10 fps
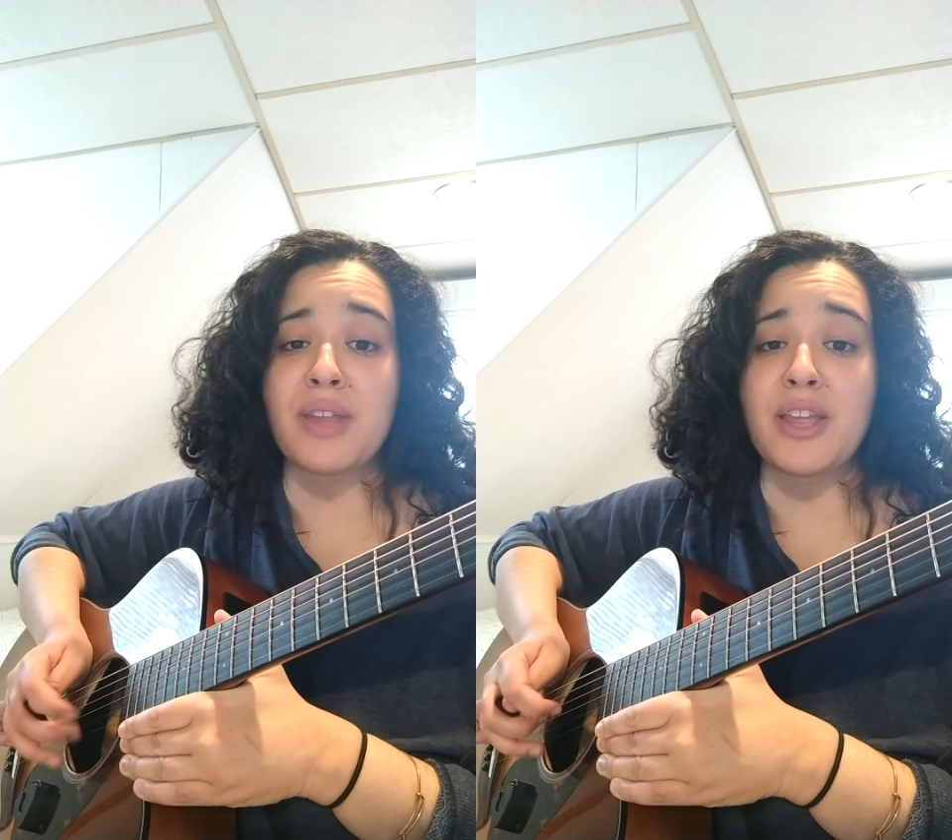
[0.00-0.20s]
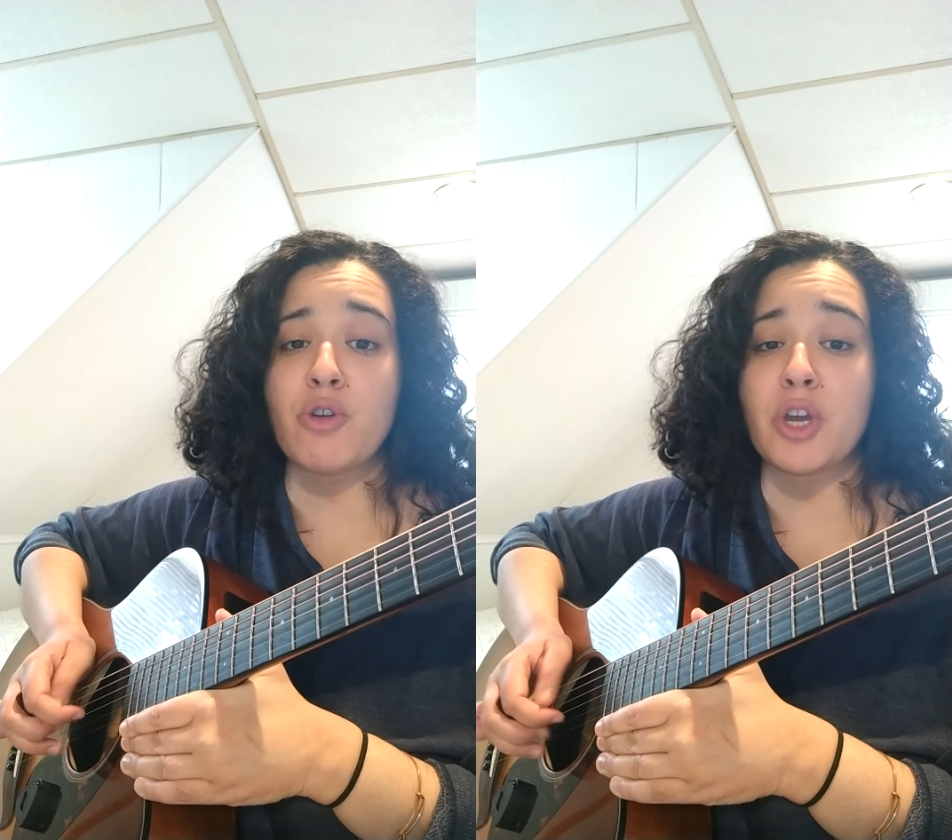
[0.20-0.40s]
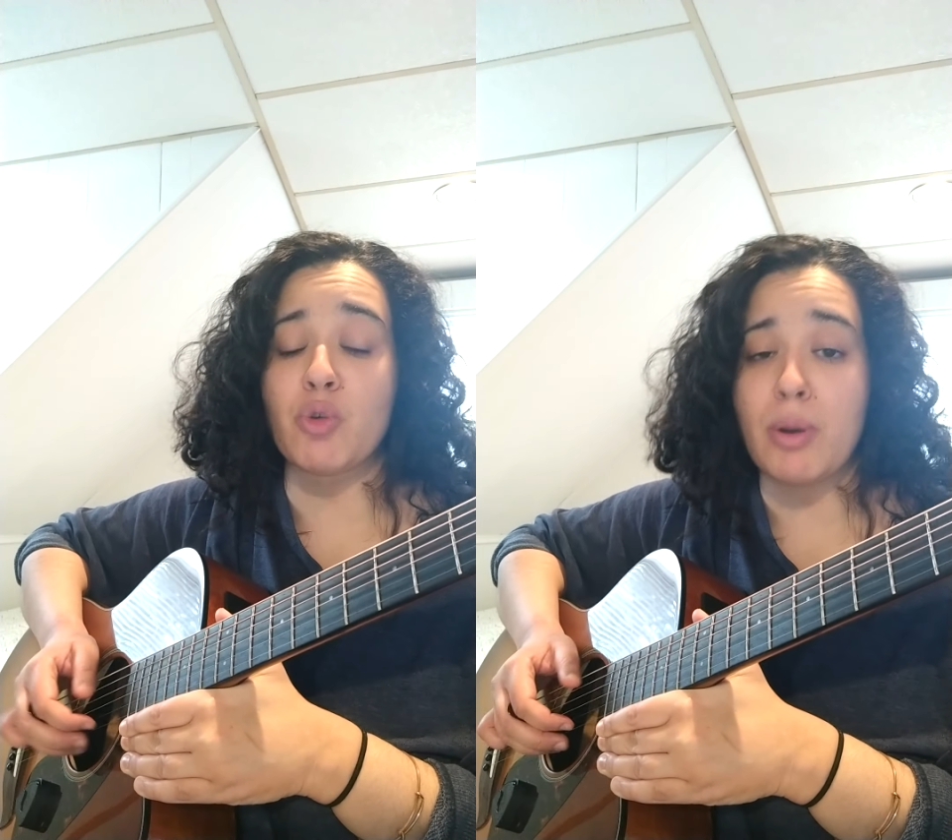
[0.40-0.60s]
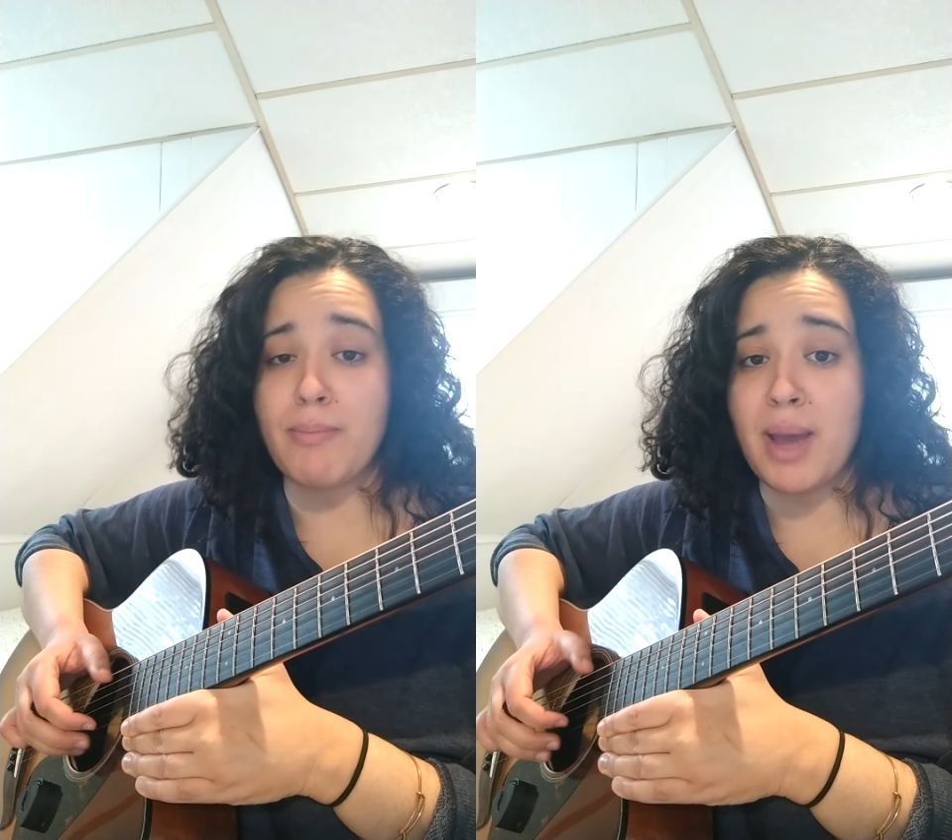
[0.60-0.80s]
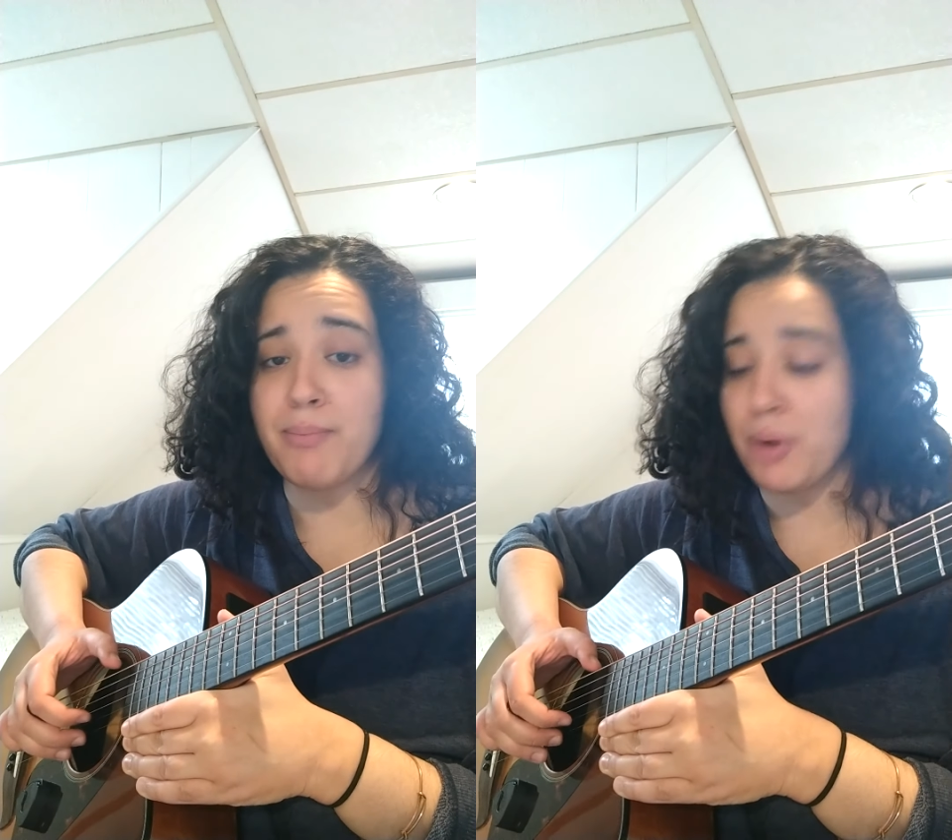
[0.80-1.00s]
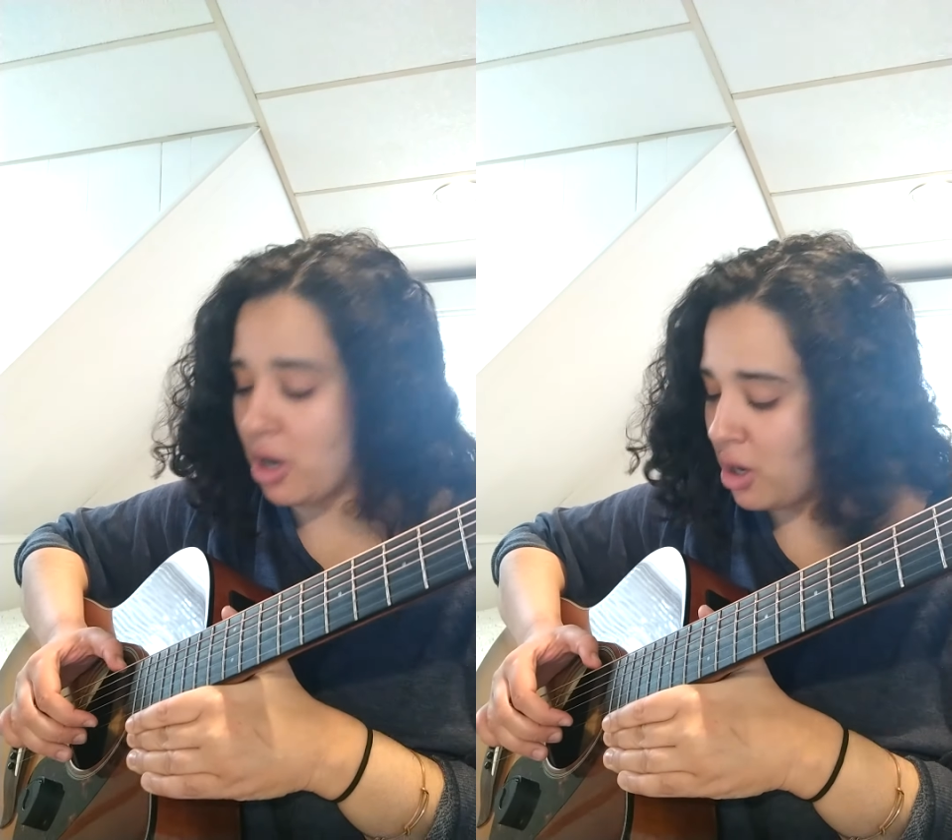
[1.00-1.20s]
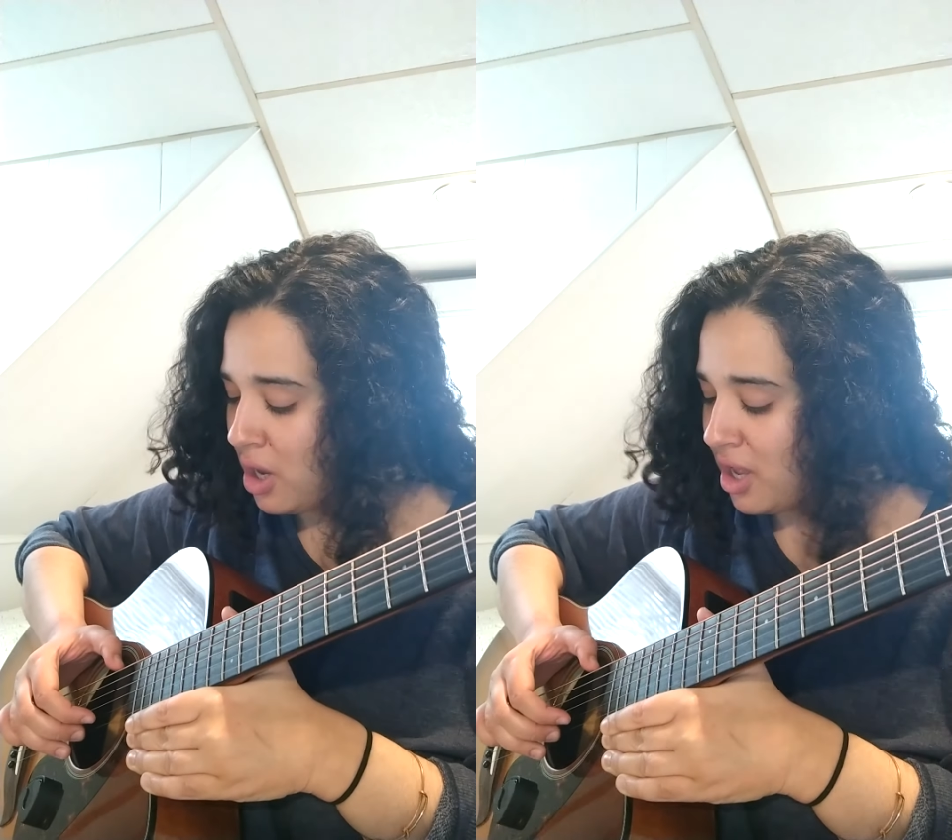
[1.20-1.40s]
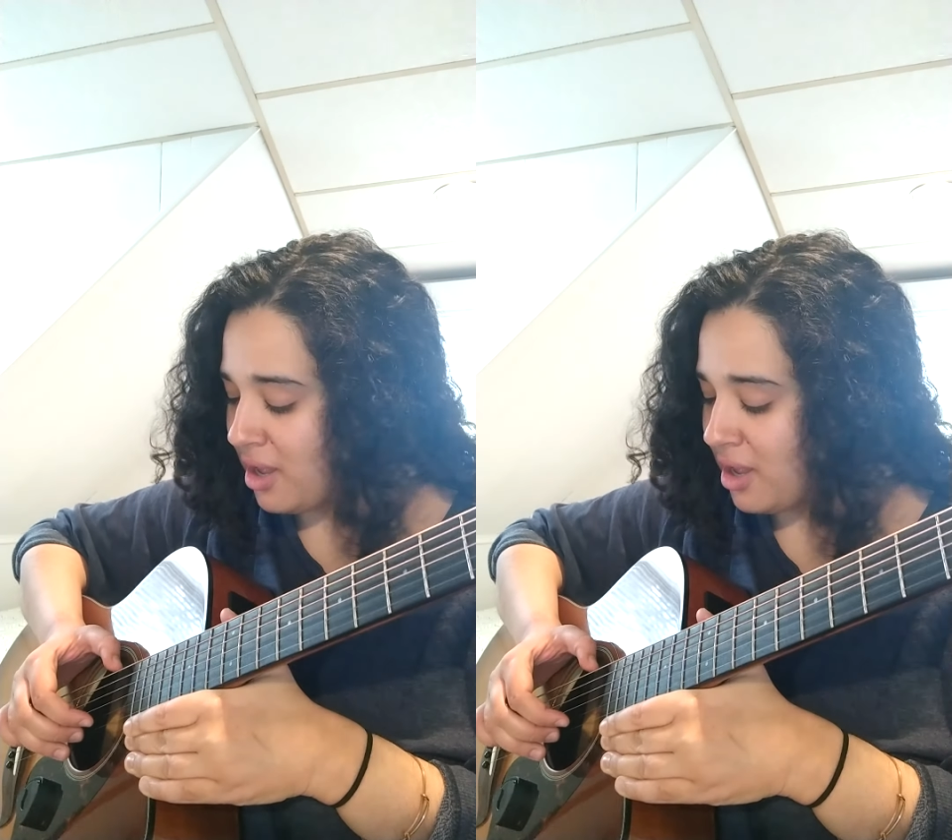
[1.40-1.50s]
that you can remember